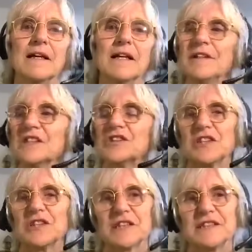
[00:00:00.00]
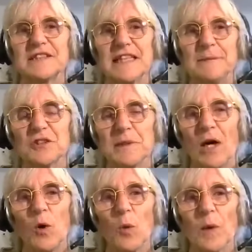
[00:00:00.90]
even the children seems to
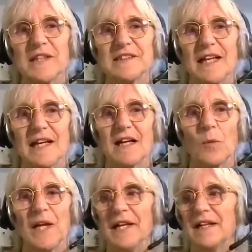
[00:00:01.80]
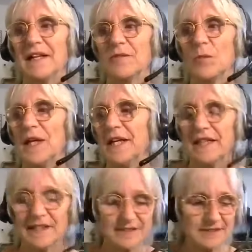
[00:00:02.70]
be always there. When
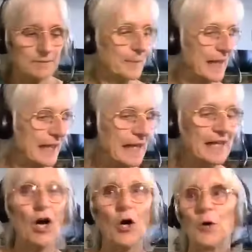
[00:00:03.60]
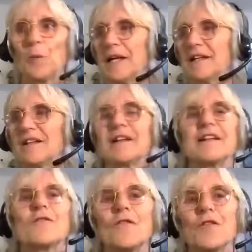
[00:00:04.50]
there's being at home and
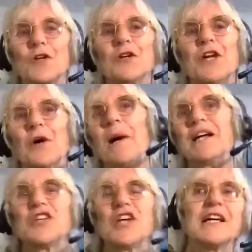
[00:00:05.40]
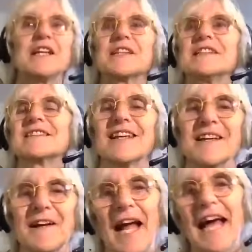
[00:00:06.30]
you know my child is
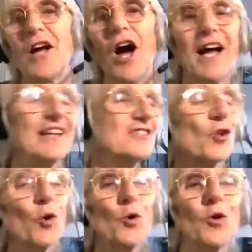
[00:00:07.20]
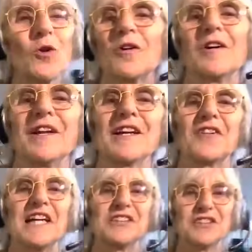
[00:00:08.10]
at school or the
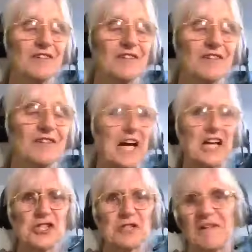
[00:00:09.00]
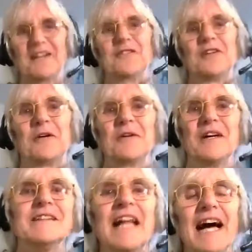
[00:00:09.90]
creche, I don't know,
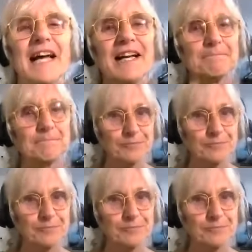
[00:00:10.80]
and